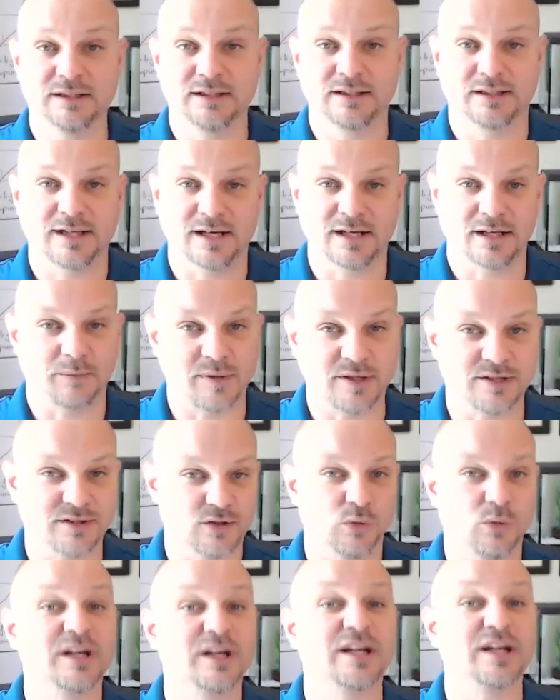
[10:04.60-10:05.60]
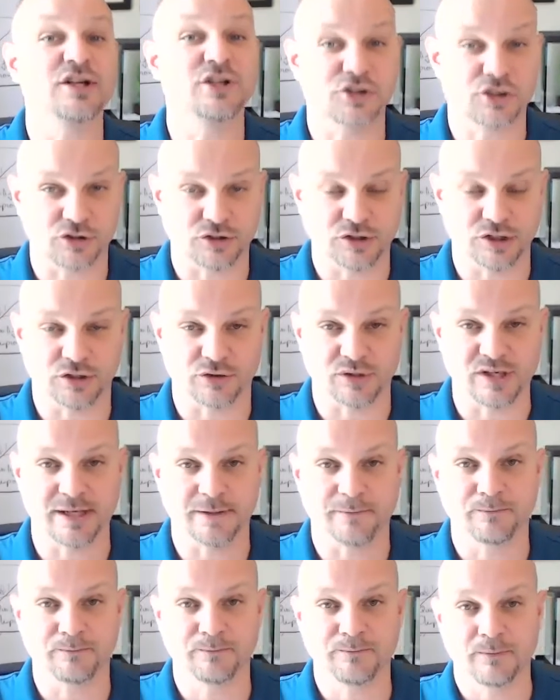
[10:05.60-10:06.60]
Kind of depends on what industry you're
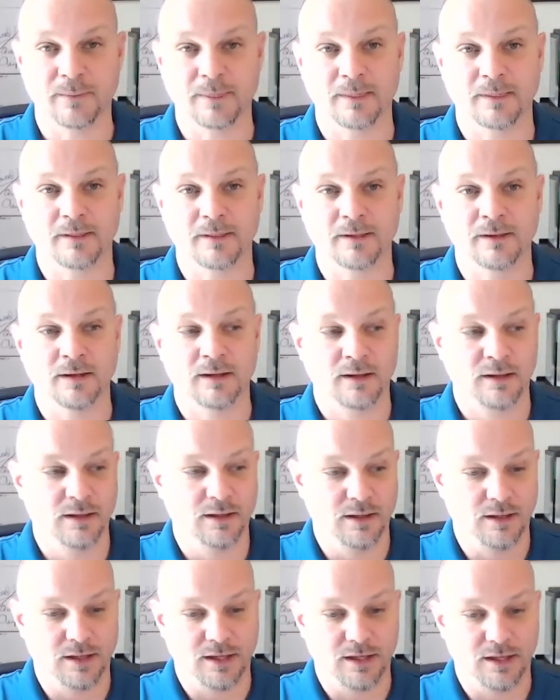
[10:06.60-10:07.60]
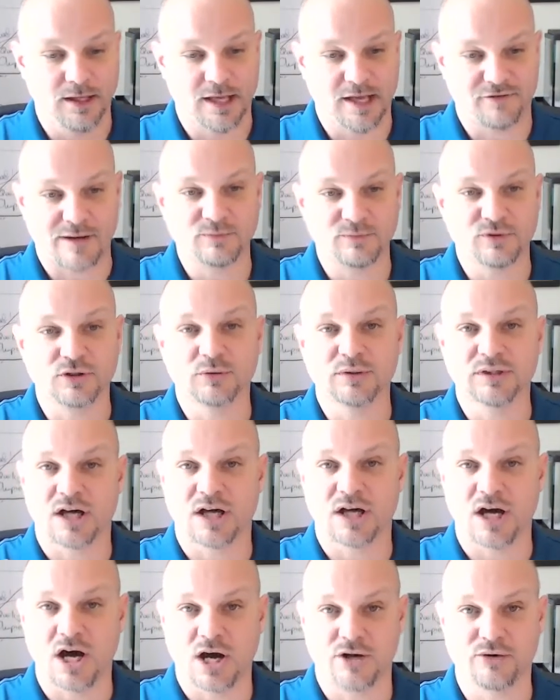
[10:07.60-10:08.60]
in. If I'm doing
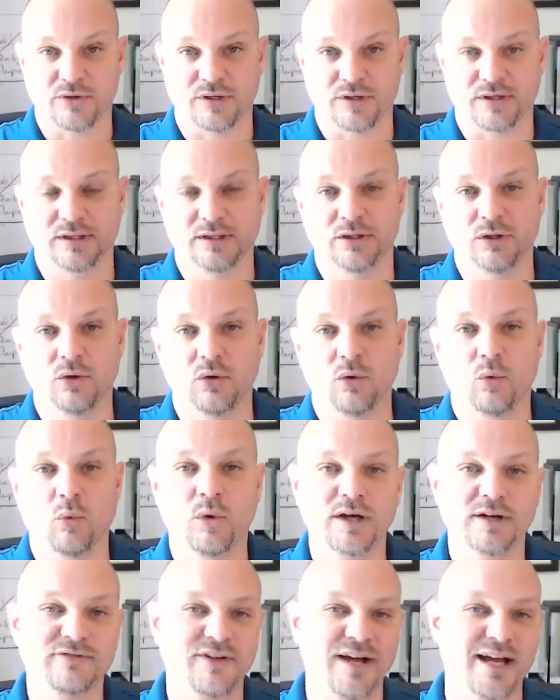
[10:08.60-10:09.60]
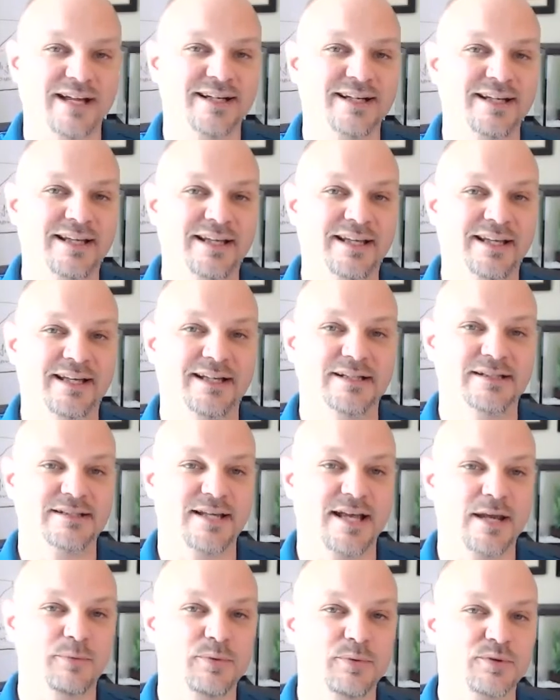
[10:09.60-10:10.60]
100, what if I could get
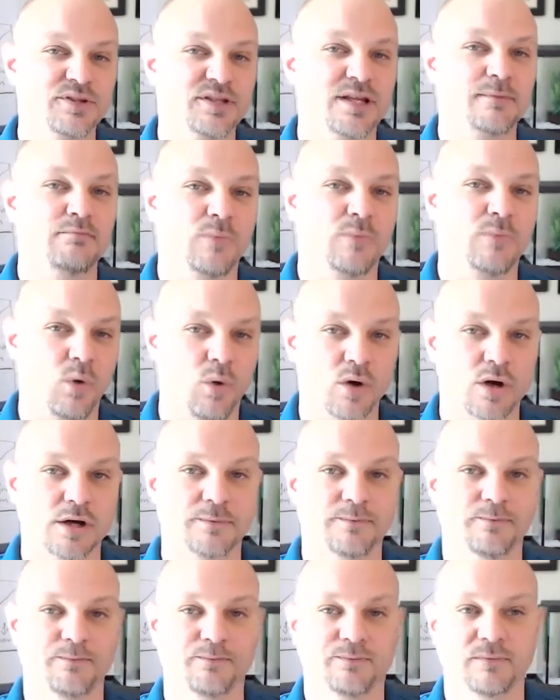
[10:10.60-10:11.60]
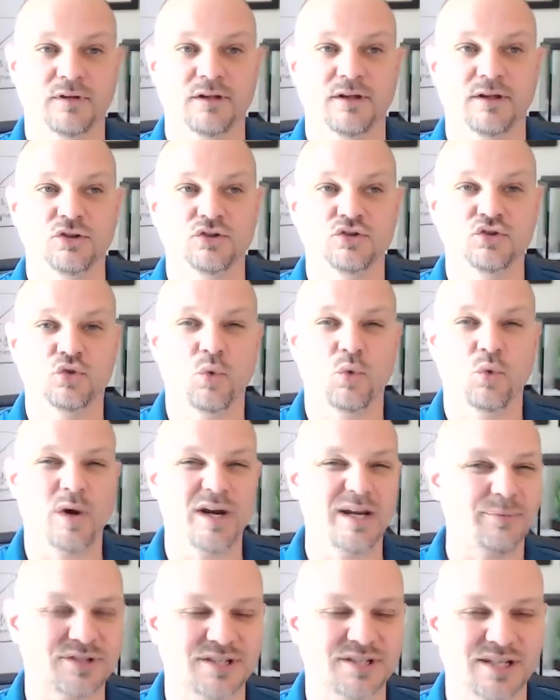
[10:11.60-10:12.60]
10% more,
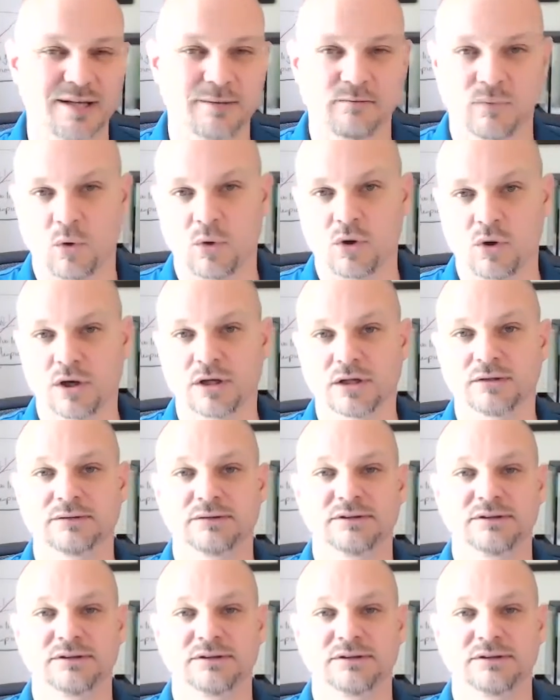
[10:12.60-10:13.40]
20% more,